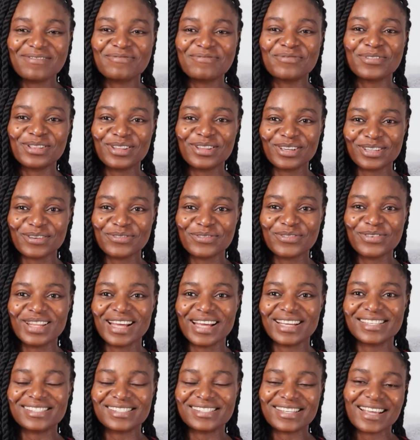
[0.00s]
for those of you
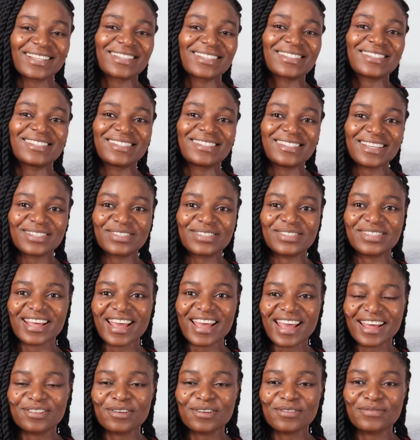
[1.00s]
that stick to
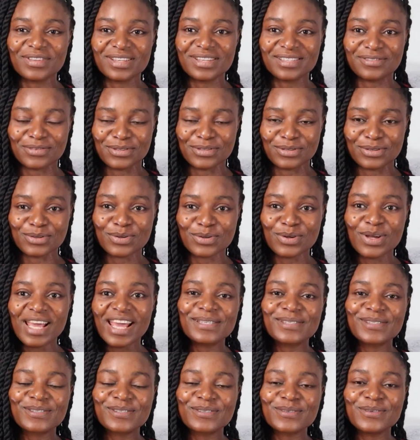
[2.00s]
the end of this video,
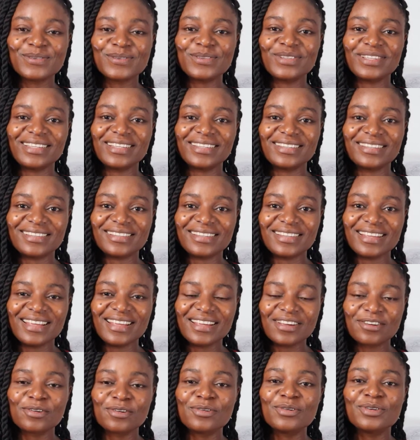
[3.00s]
is to
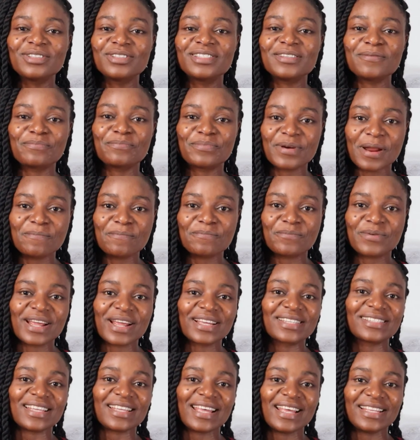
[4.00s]
include brain
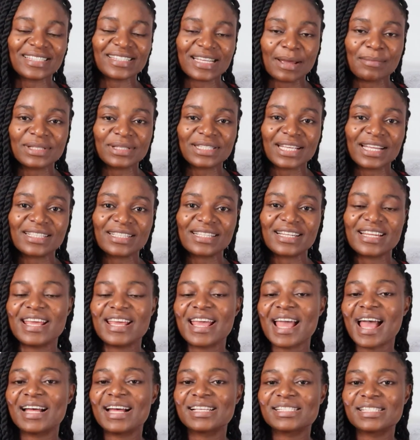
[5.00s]
breaks
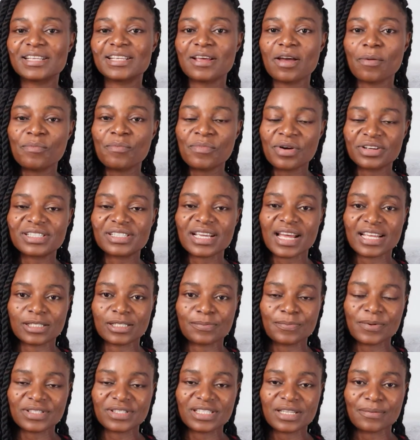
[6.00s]
intermittently as much
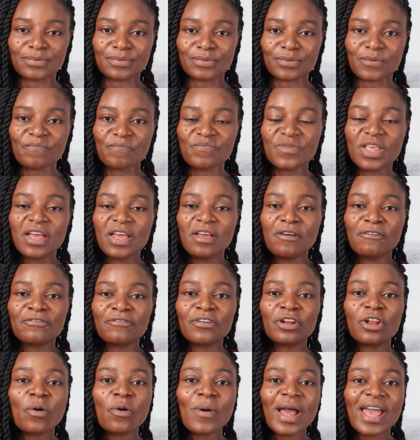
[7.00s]
as possible.
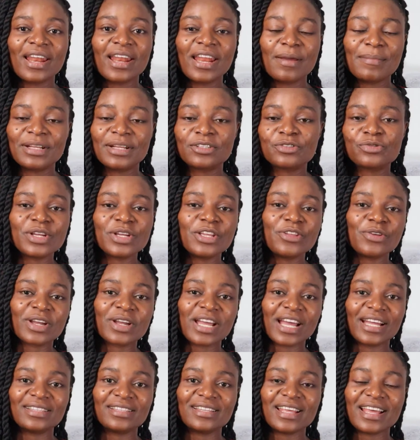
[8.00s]
For lower elementary, you
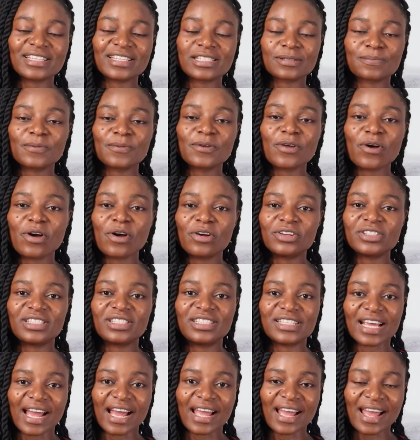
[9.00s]
can explore
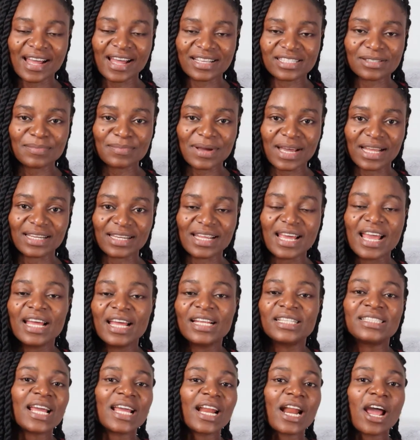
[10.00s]
Jack Hartman.
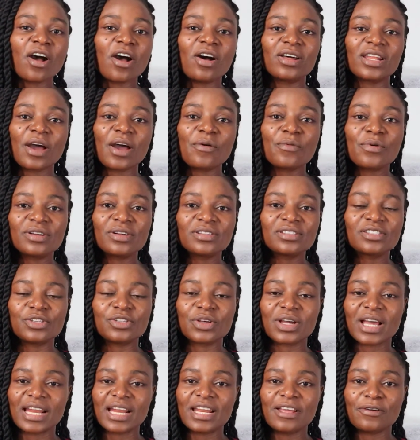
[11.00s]
There are other ones
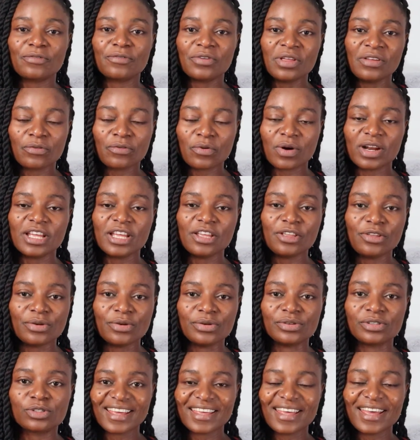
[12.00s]
you can equally
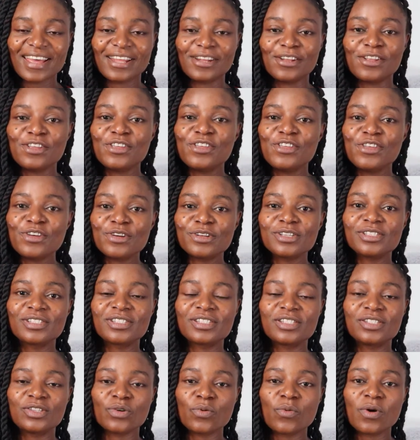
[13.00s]
use. Again,
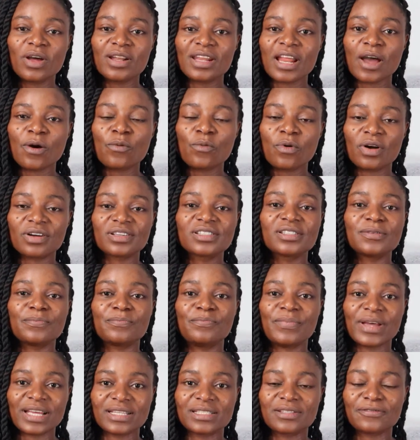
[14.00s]
use the one that works
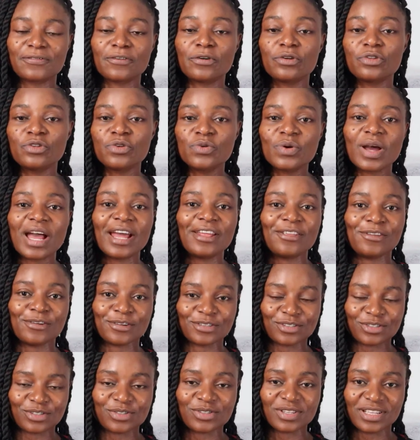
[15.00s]
best for you and
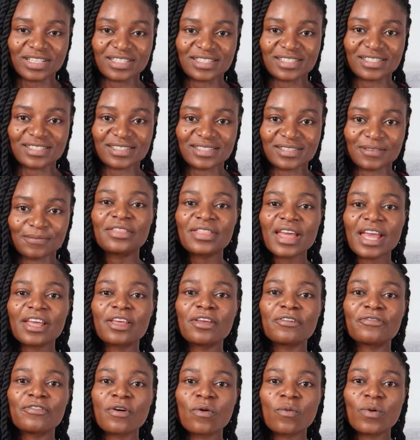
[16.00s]
your students.
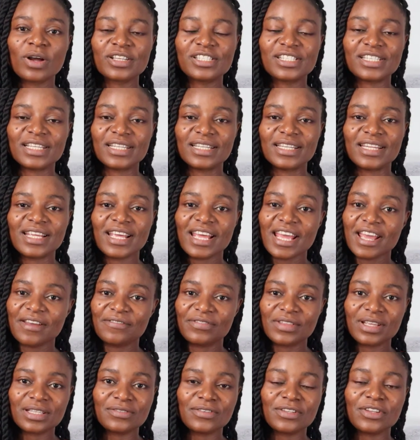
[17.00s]
Thank you for watching.
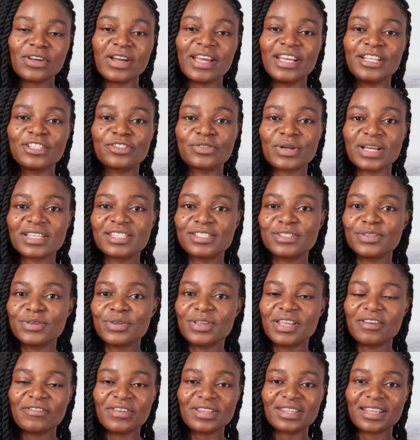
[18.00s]
If this video interests
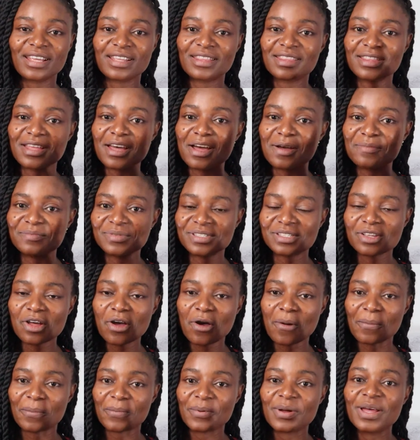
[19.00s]
you, give it a thumbs
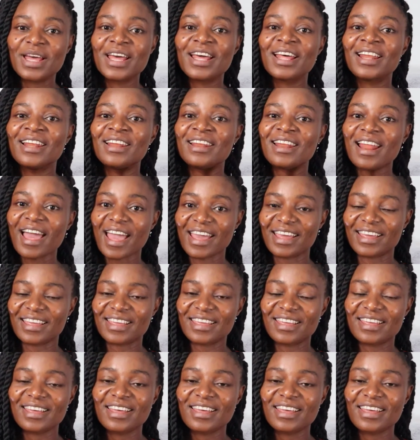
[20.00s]
up, like,